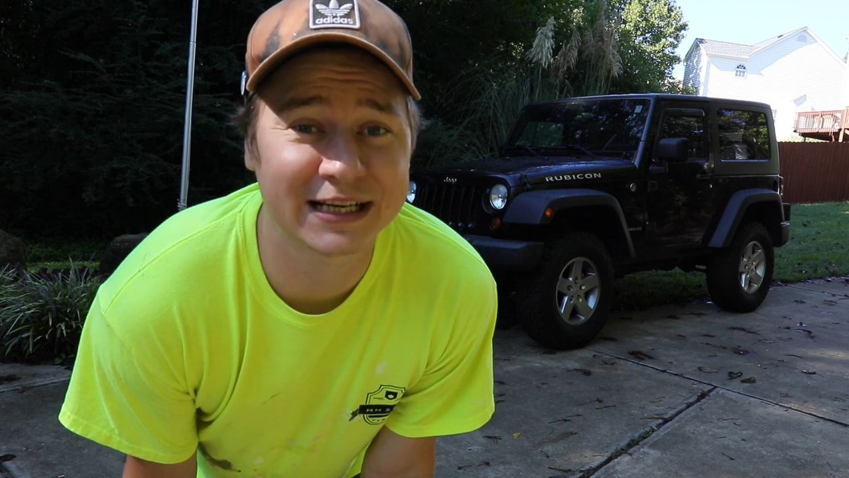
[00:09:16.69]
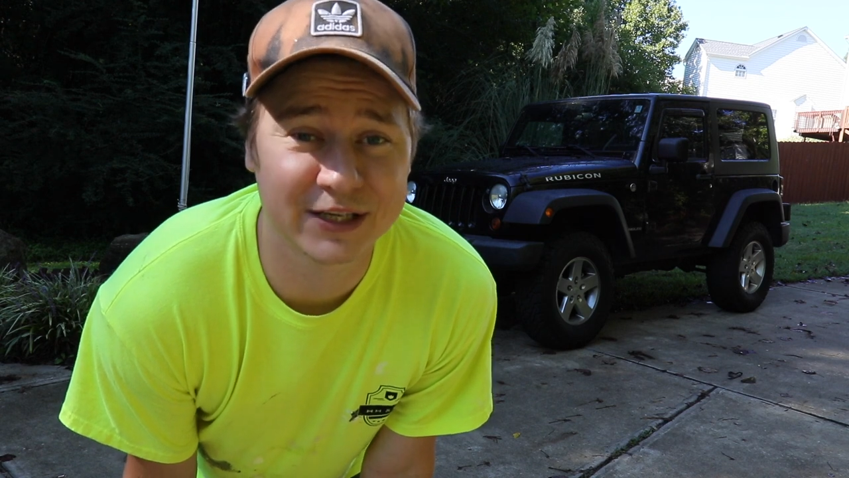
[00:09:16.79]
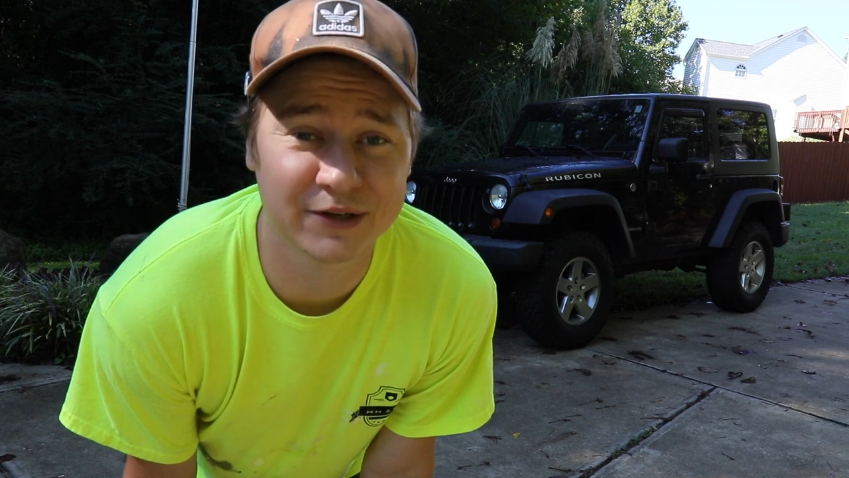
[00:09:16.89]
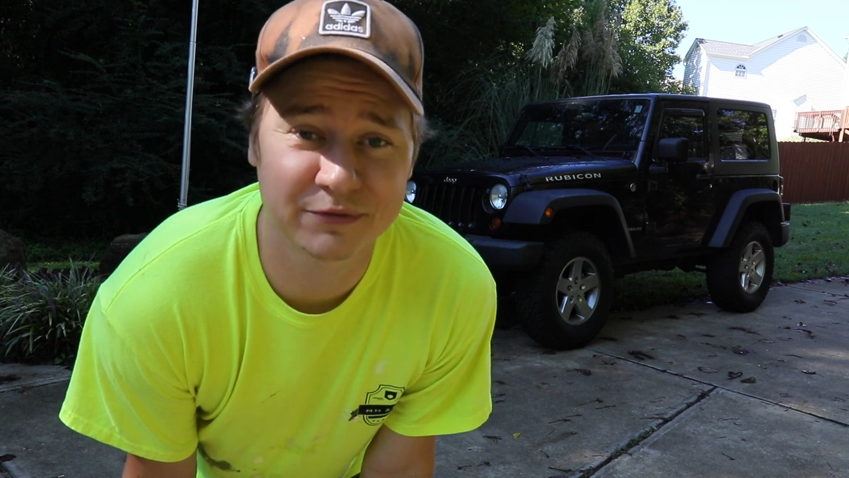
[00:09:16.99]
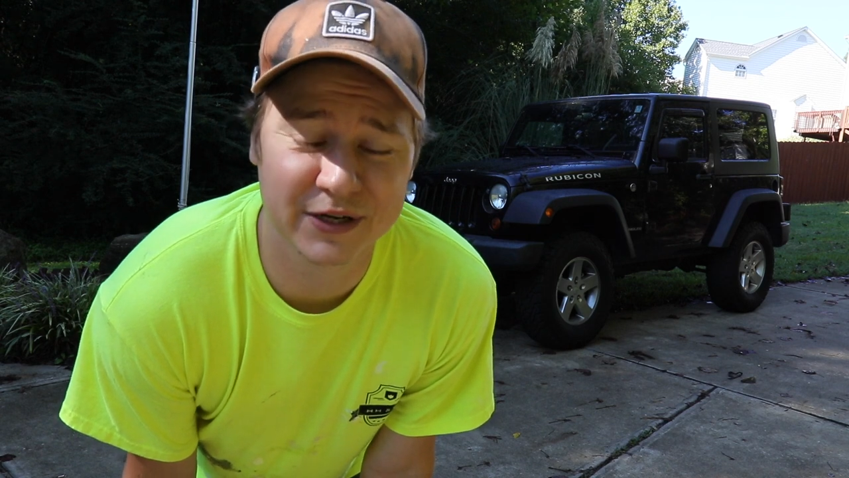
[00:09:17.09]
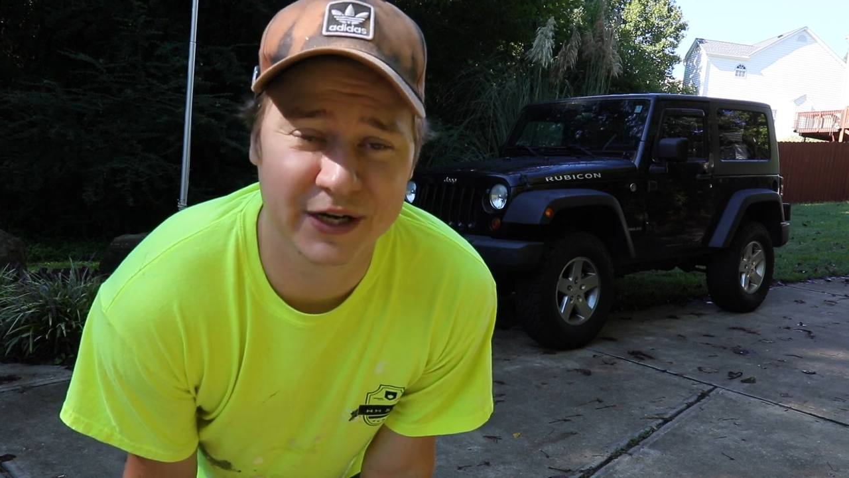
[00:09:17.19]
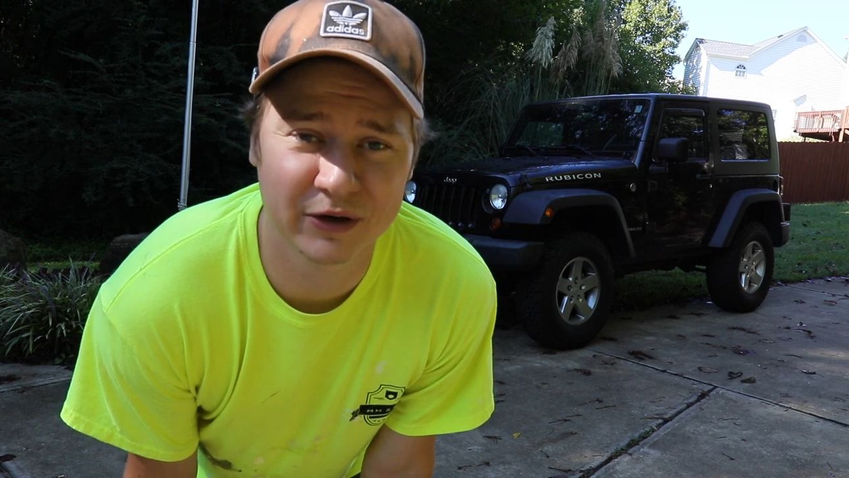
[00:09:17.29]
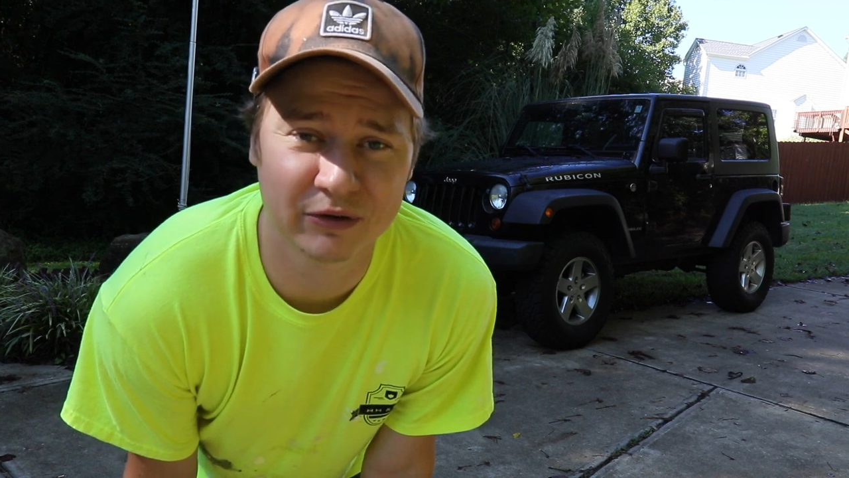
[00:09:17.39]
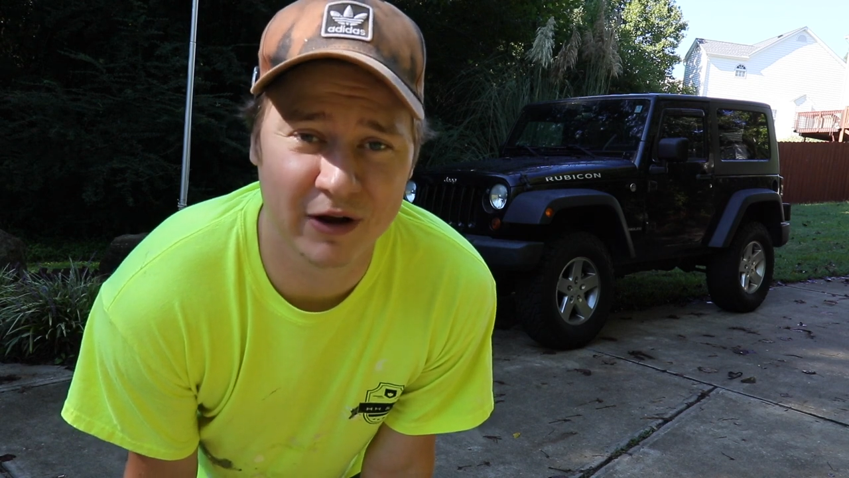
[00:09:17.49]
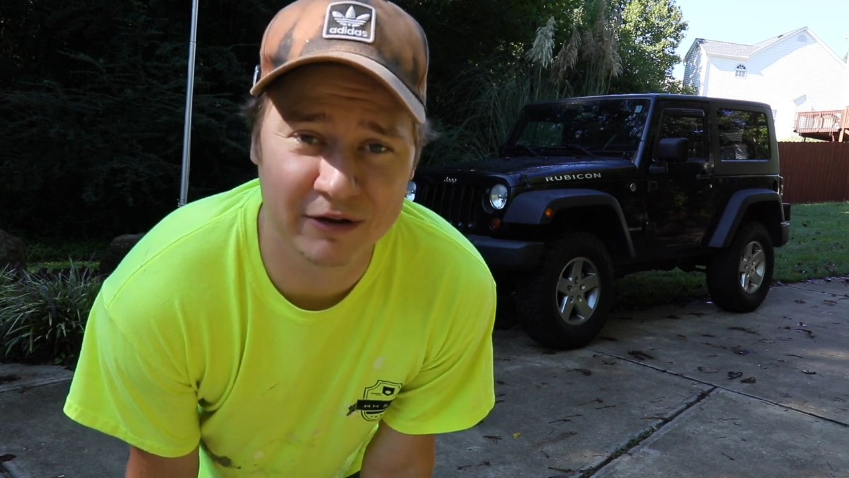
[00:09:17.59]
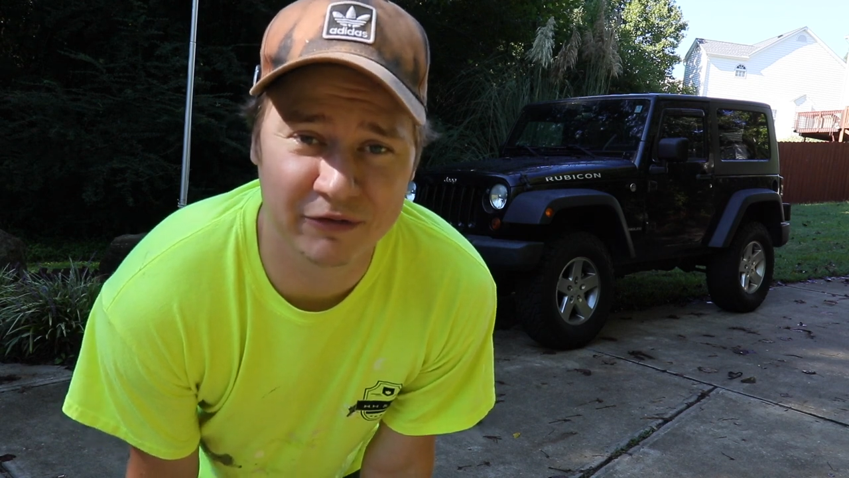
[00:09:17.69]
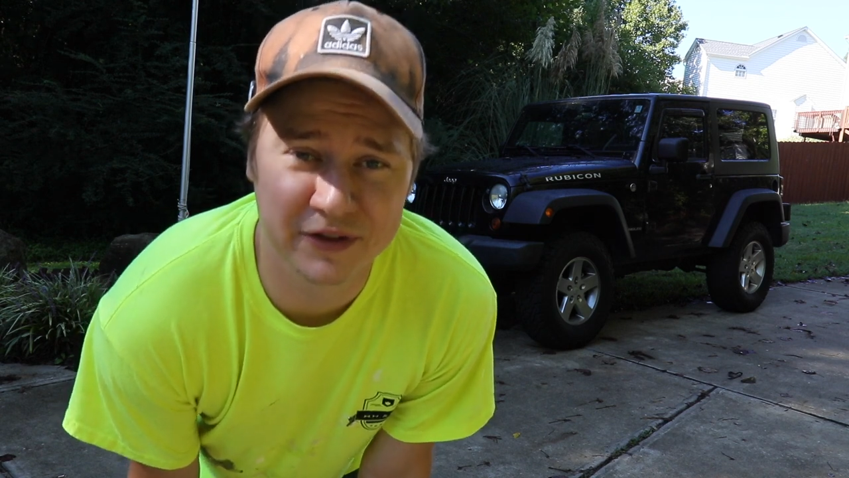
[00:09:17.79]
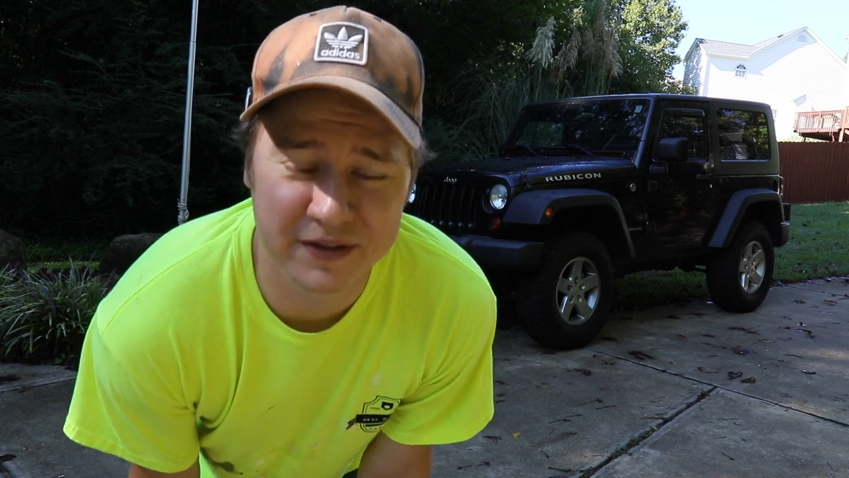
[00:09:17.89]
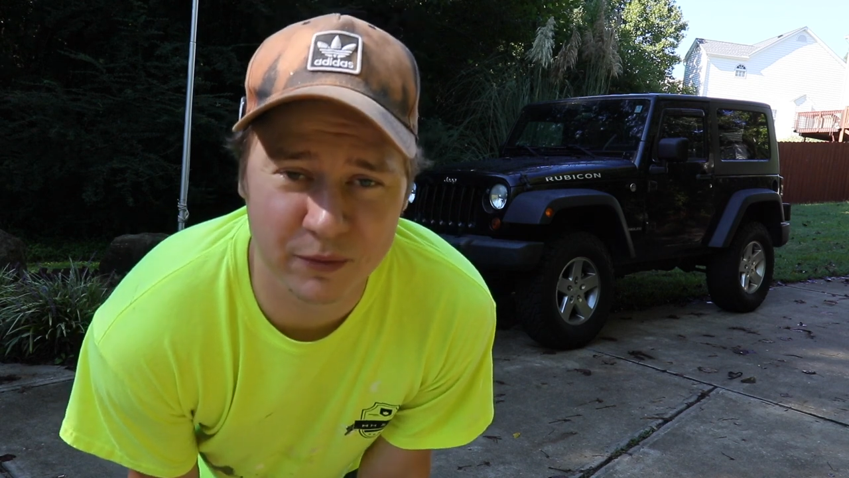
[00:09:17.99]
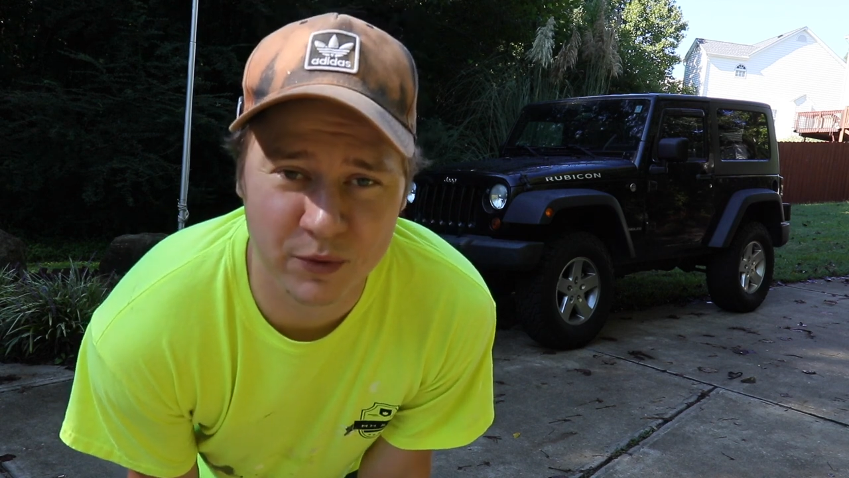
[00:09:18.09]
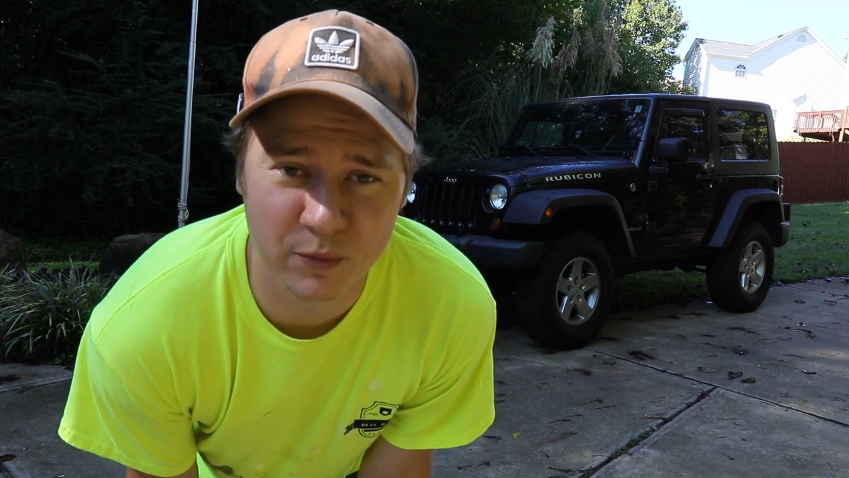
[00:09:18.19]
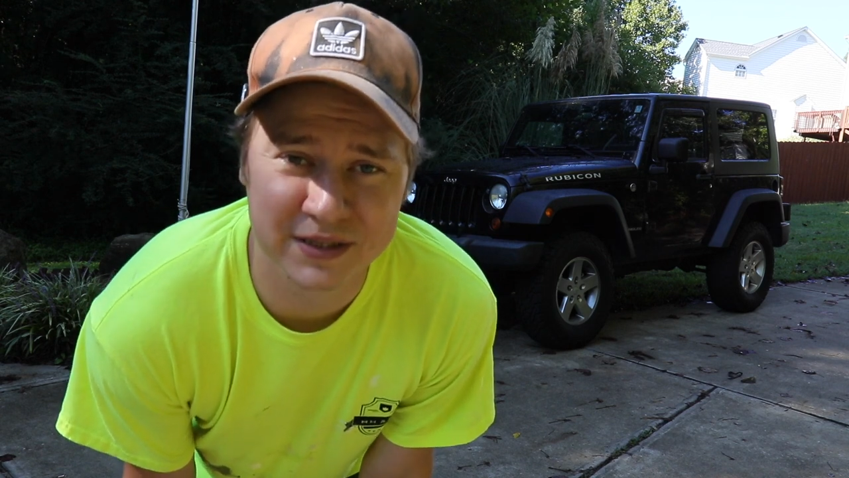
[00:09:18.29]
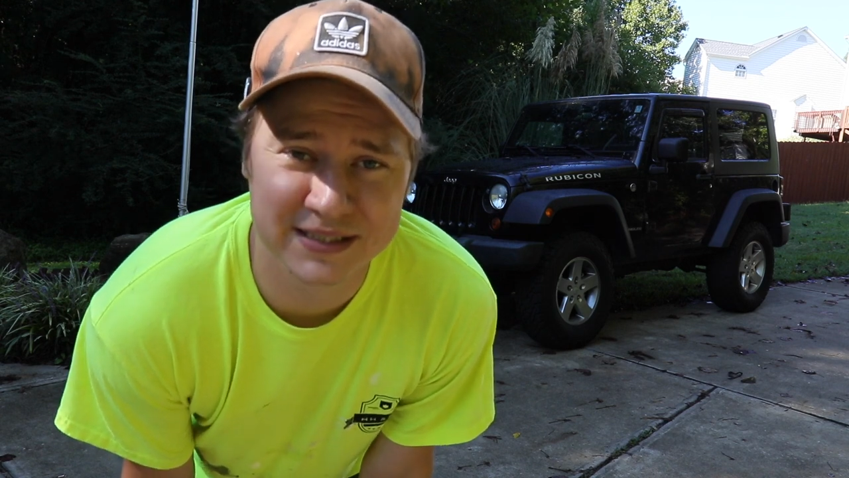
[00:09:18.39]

good vehicle for everything that we want